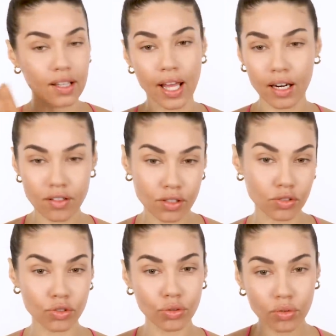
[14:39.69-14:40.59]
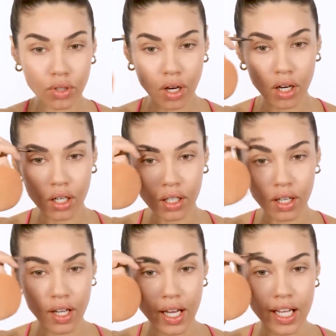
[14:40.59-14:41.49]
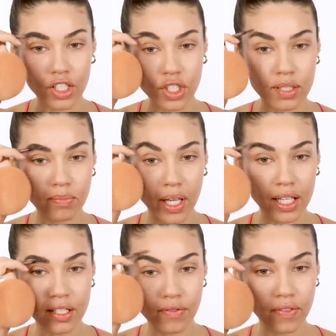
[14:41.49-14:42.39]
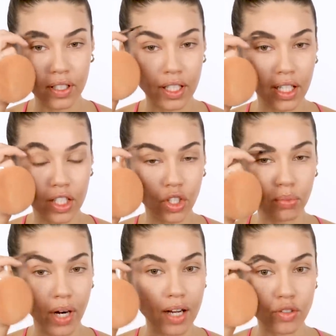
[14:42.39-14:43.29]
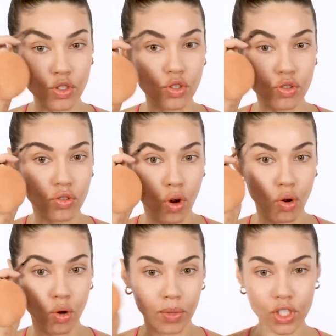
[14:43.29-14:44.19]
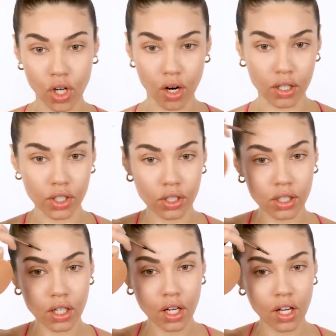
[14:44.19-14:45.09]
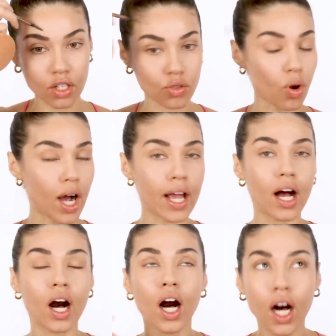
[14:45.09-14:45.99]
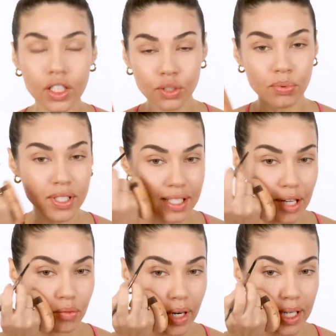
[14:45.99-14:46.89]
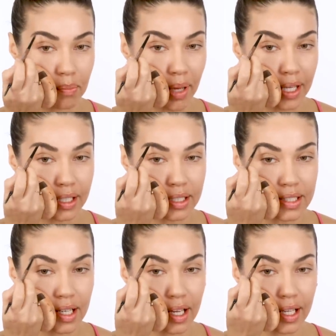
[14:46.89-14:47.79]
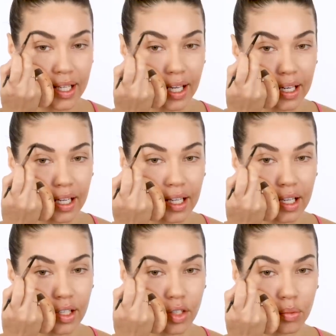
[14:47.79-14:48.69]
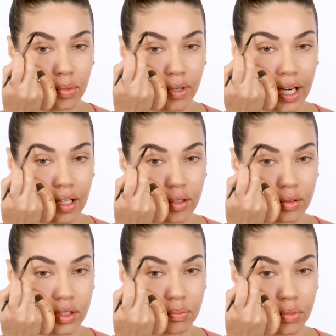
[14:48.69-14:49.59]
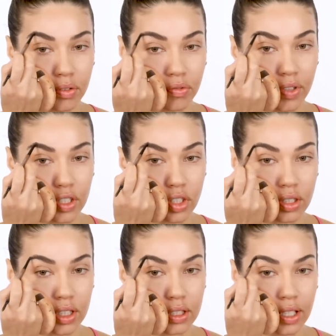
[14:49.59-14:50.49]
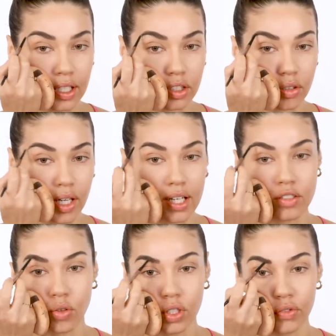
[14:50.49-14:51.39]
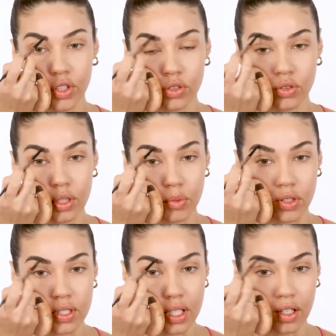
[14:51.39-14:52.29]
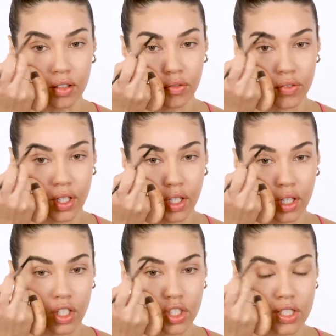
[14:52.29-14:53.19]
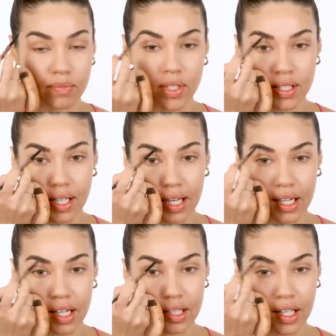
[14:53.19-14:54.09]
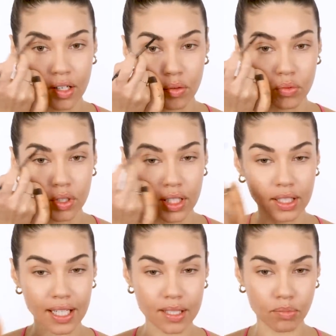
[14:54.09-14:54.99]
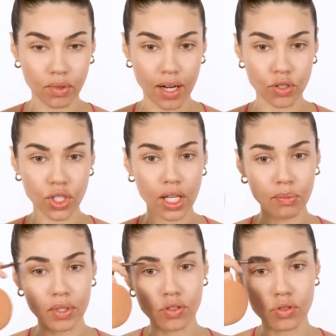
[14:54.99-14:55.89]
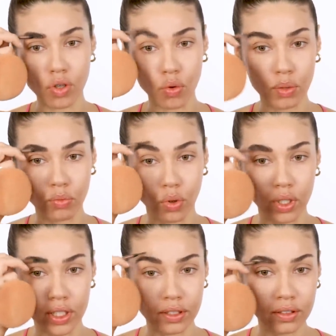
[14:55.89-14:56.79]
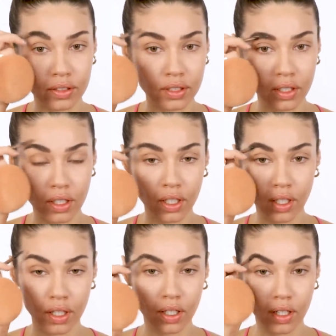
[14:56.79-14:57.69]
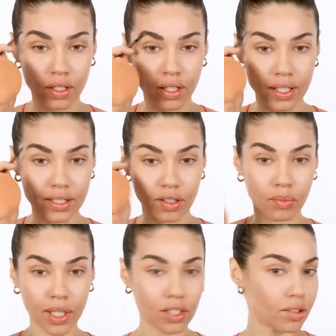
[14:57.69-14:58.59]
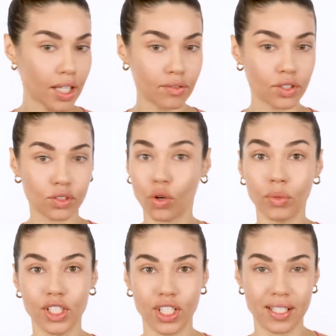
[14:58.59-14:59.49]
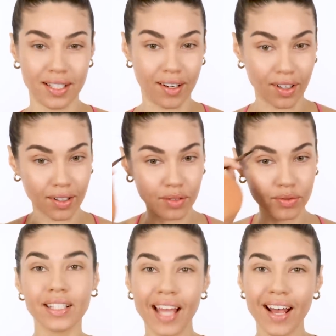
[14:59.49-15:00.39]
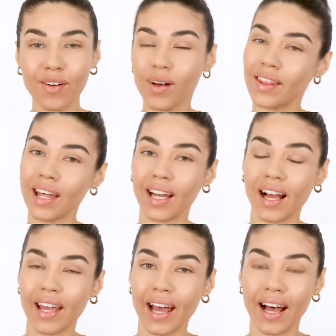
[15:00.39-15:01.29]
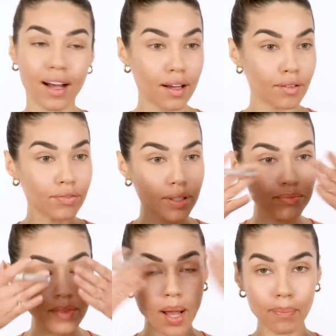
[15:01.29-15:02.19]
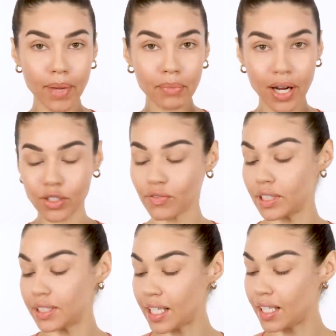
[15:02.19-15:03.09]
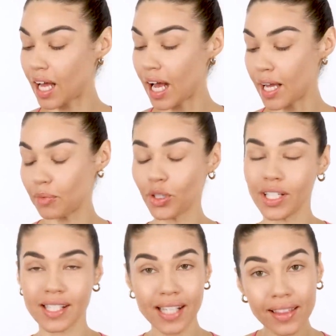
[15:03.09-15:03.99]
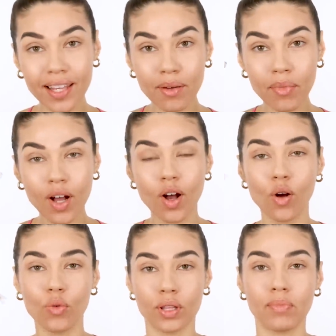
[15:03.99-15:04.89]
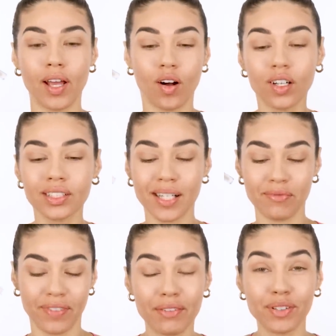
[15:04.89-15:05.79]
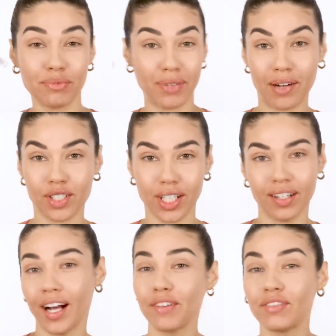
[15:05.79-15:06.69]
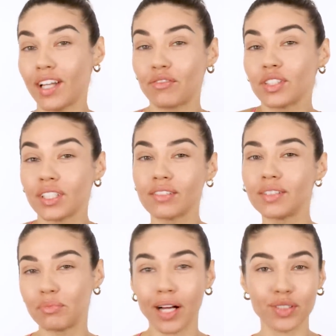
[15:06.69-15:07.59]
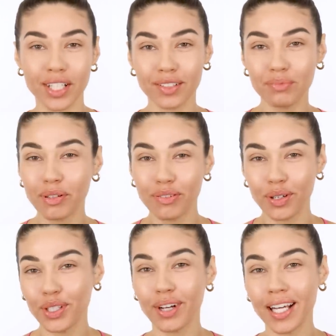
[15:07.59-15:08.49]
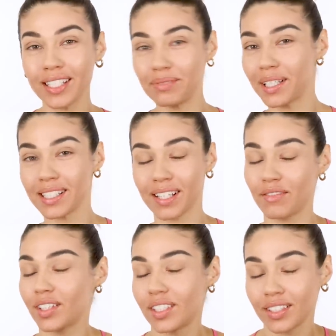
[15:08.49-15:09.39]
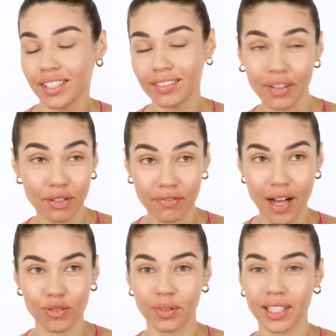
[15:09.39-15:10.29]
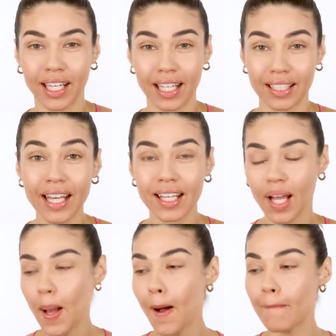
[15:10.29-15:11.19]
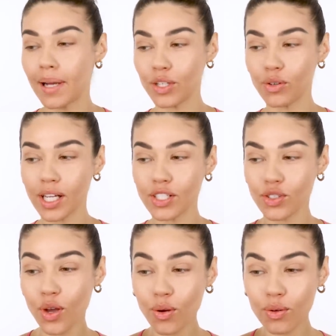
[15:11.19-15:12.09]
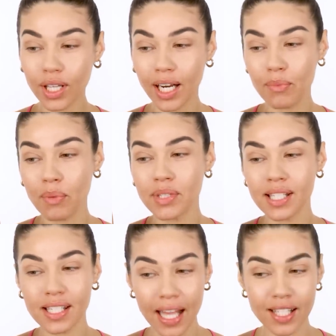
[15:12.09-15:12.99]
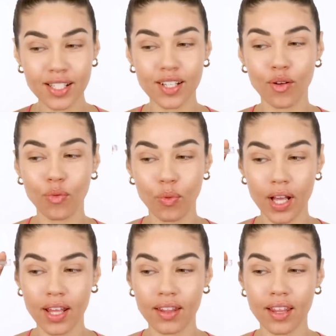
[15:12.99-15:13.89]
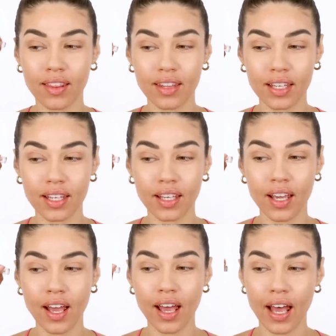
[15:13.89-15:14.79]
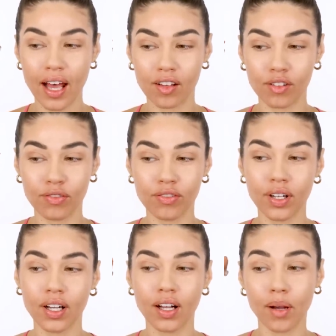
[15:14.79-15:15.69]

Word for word: The hairs are too long. It just makes filling in your brows so much harder. So I 100% recommend getting your brows professionally done, you guys. Or if you do them yourself, just maintaining like a really nice brow shape is so important because it'll make your life so much easier. Now that I have my brows filled in, I'm gonna set them with my all-time favorite brow gel. I've never loved the brow gel before, you guys, because I've literally never found one that I like, but you guys know that I'm obsessed with the e.l.f.